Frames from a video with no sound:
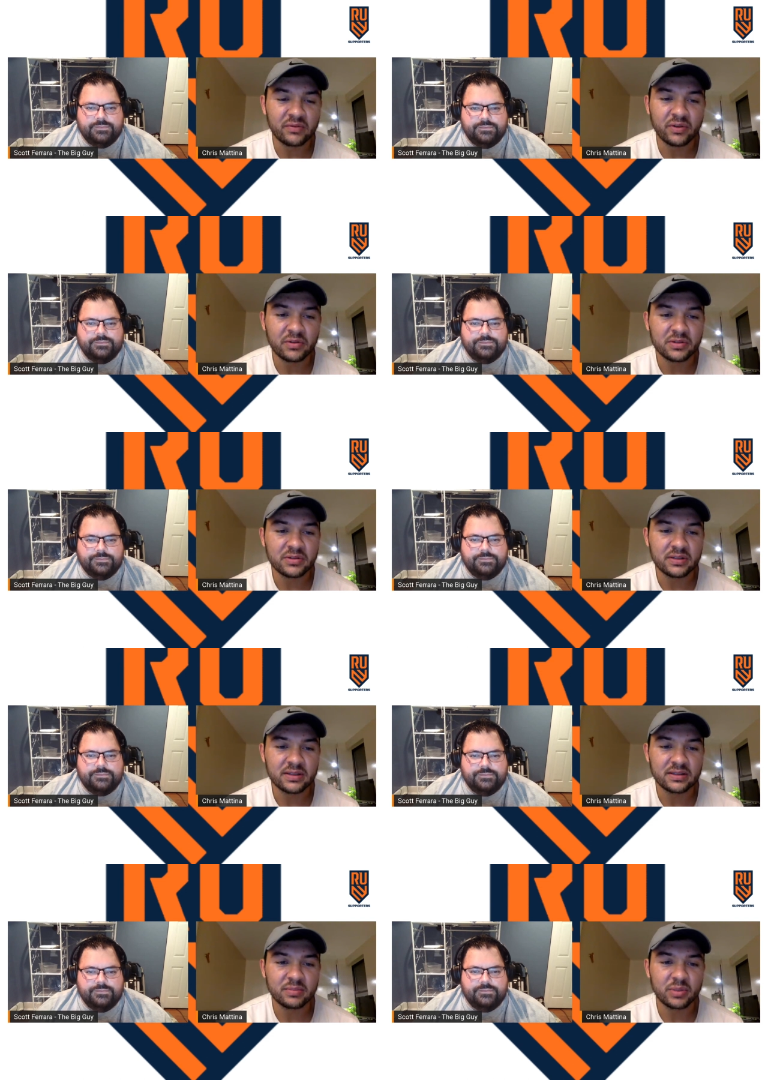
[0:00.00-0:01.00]
Speaker 1: looking forward to
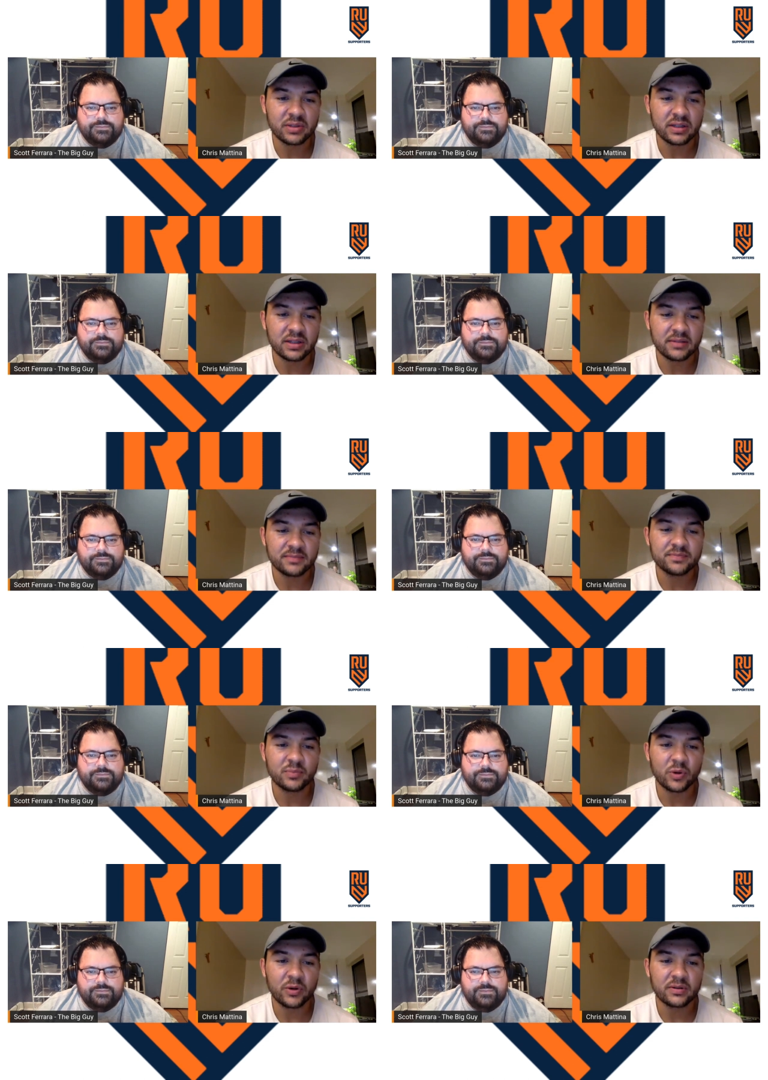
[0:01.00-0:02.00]
it and building
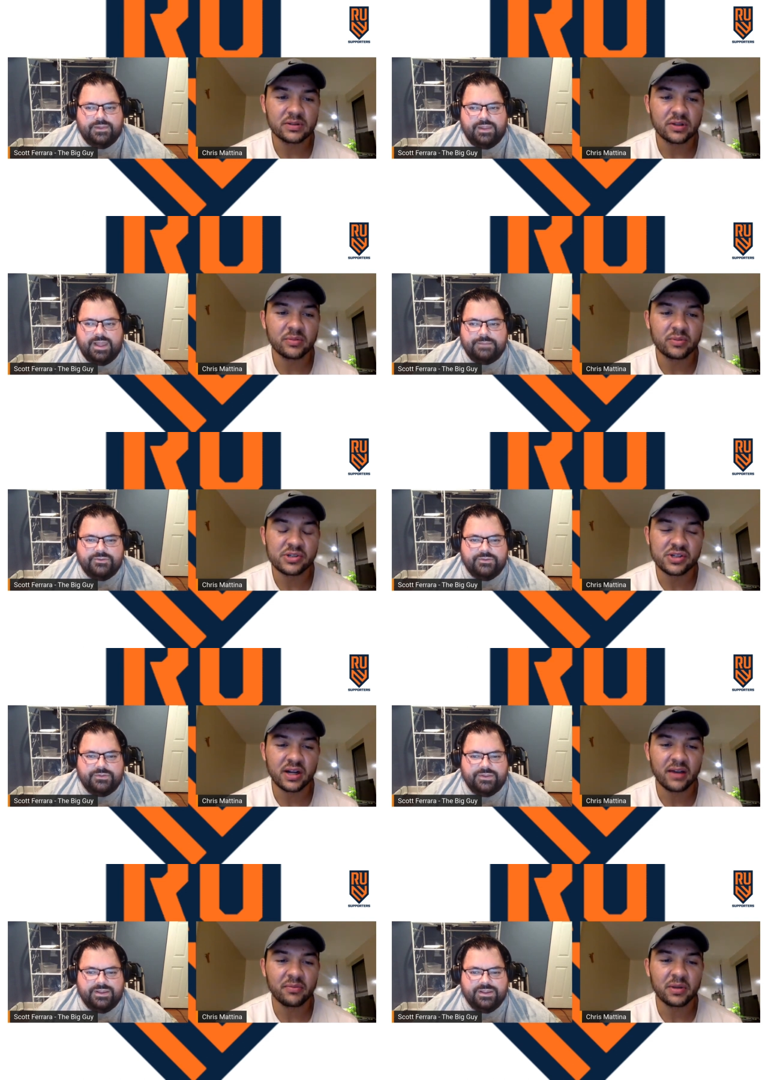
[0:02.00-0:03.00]
it more. So
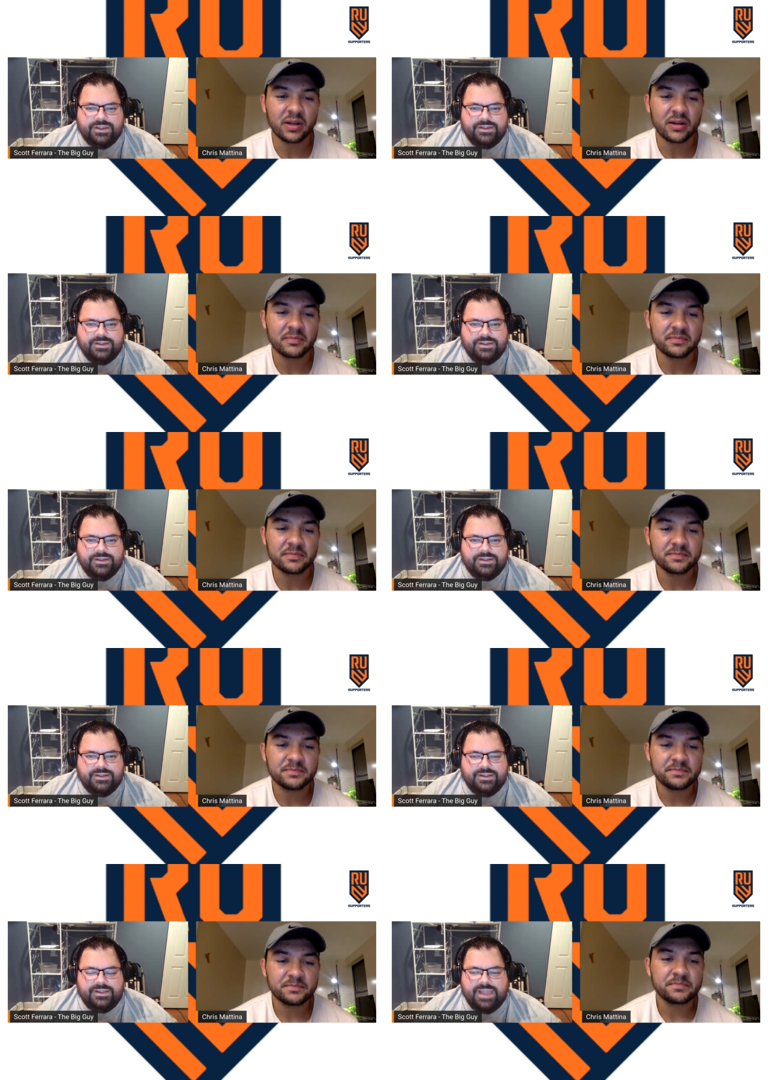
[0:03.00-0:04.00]
appreciate it. Absolutely. That.
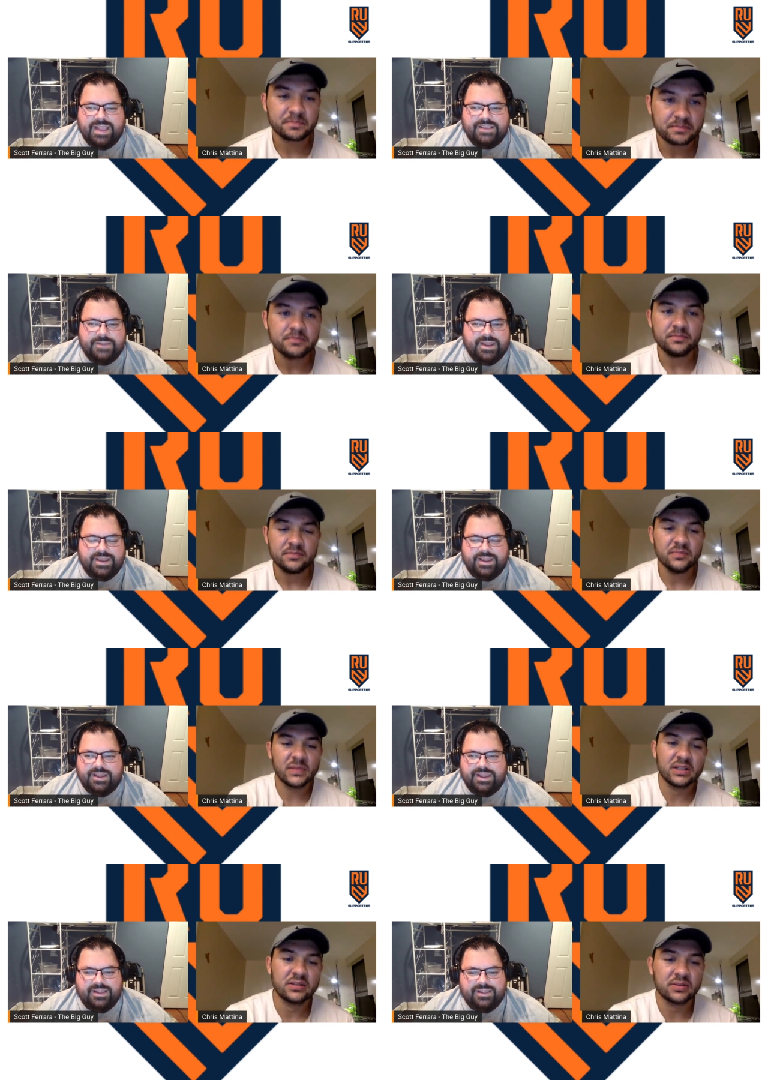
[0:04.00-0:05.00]
Speaker 2: Thanks,
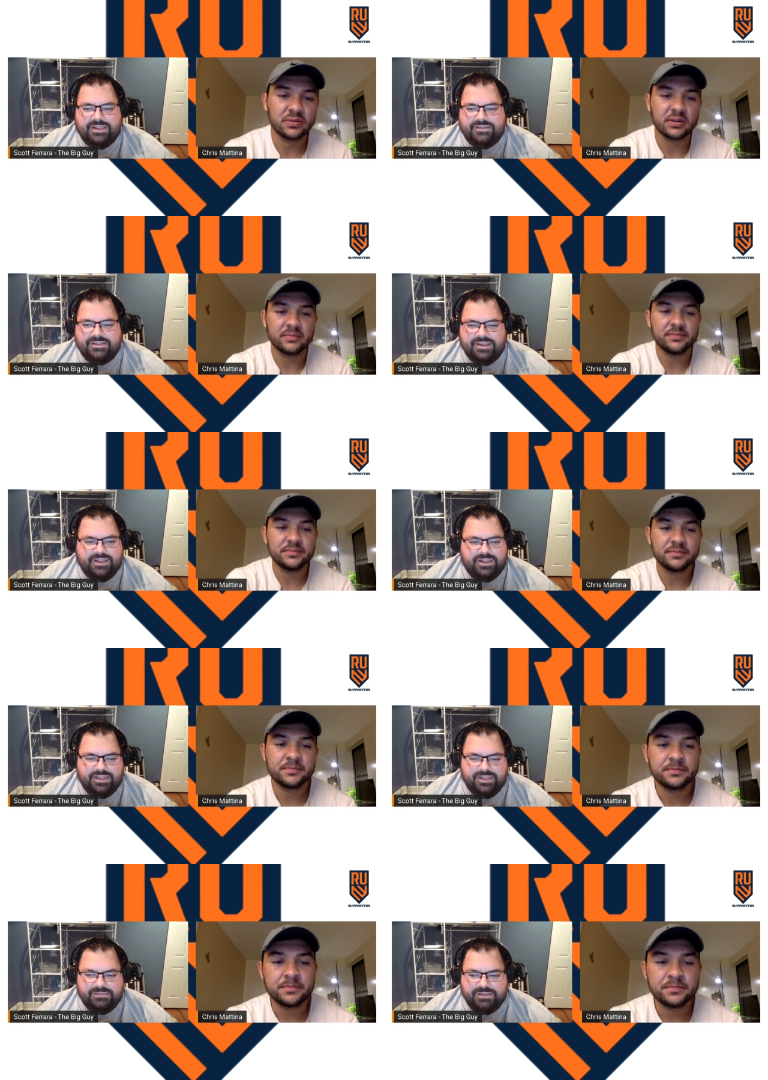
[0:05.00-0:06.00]
man. Uh, listen,
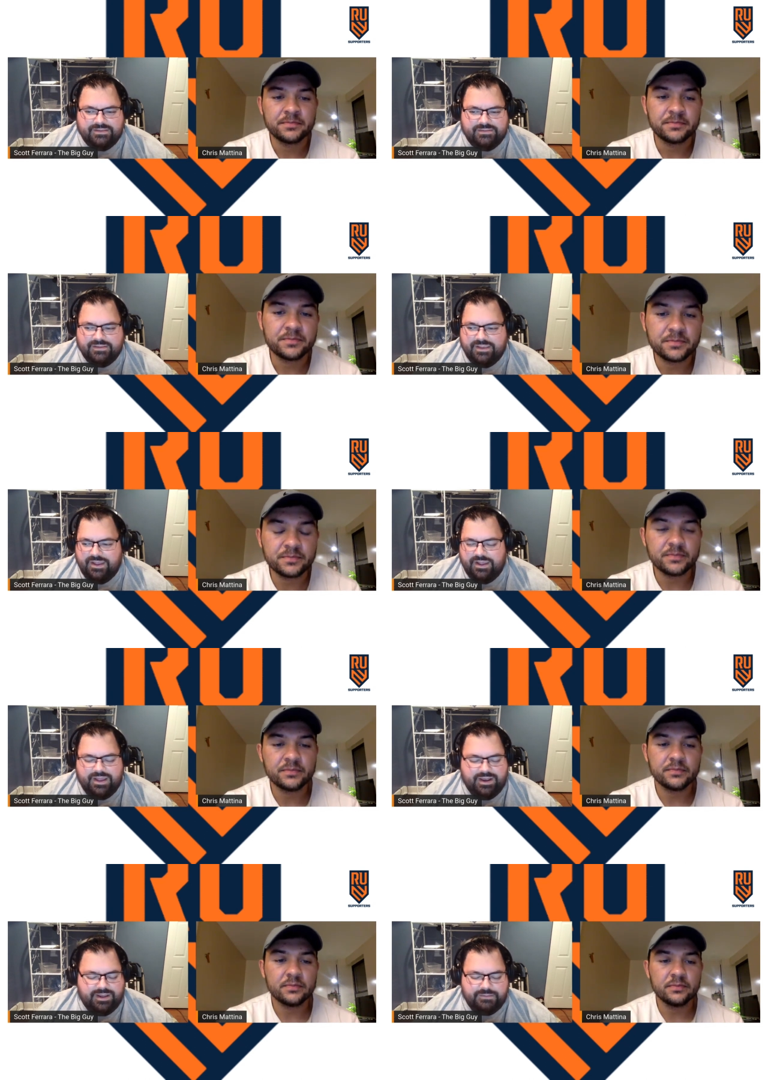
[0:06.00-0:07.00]
uh, the, it's
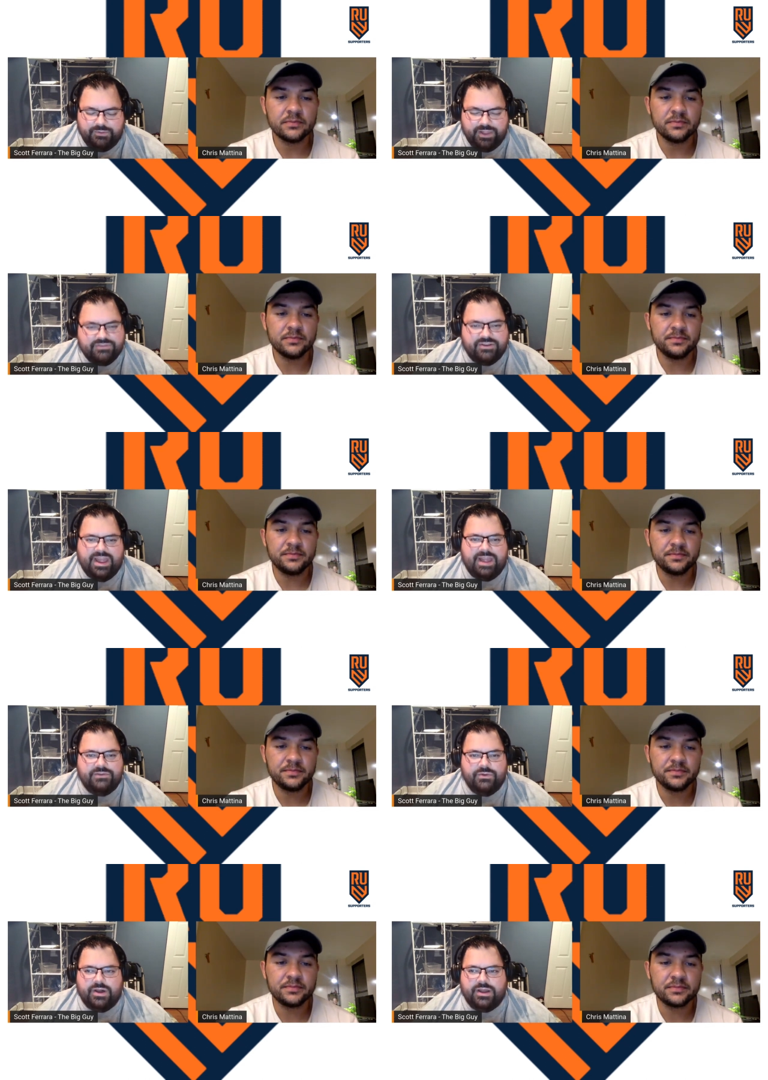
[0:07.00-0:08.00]
a, a, pleasure
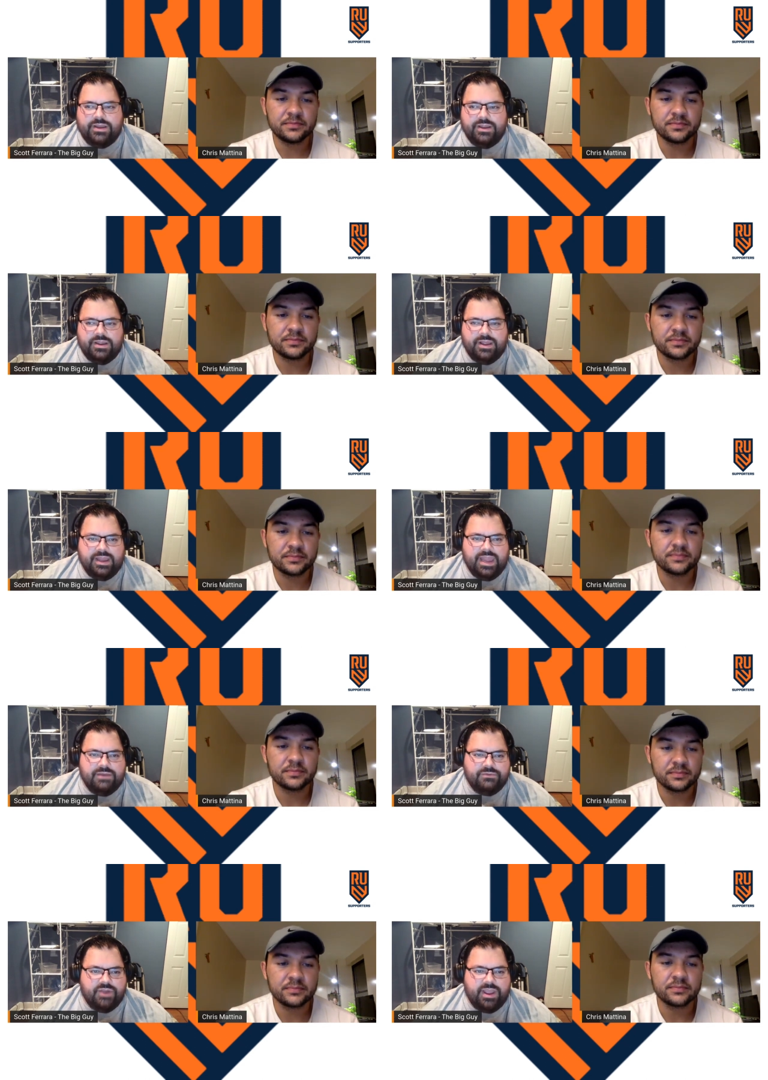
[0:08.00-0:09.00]
to have you on.
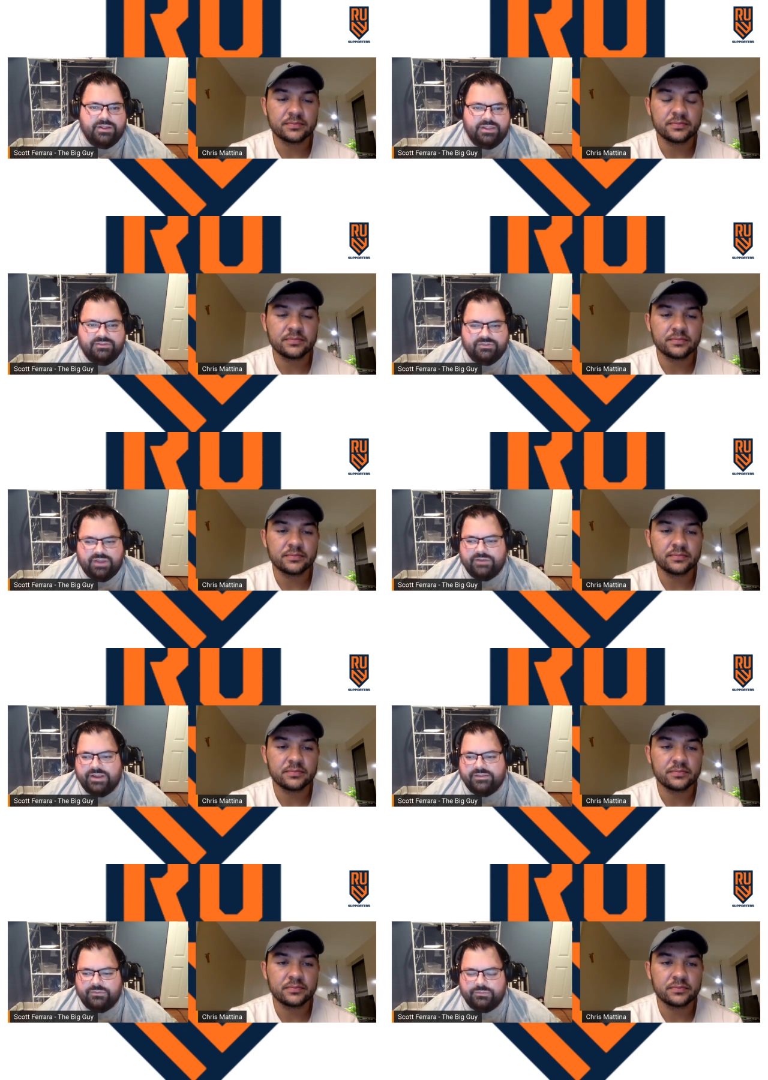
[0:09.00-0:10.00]
Again, try he's
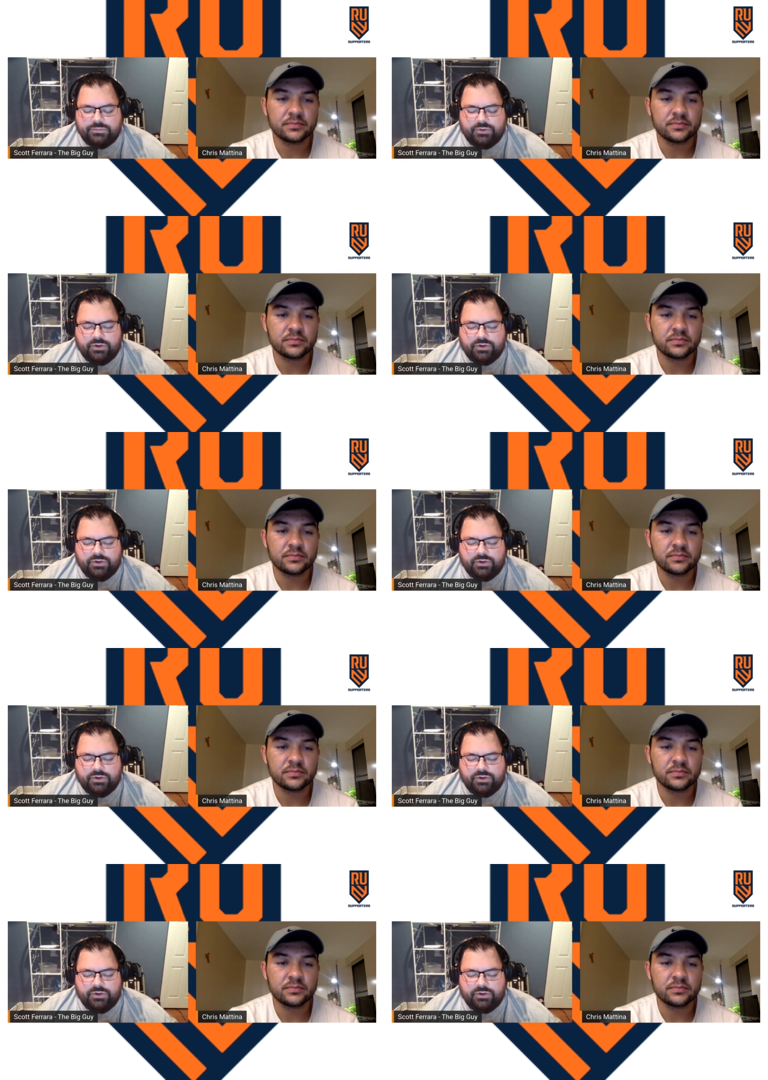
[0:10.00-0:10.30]
trying to raise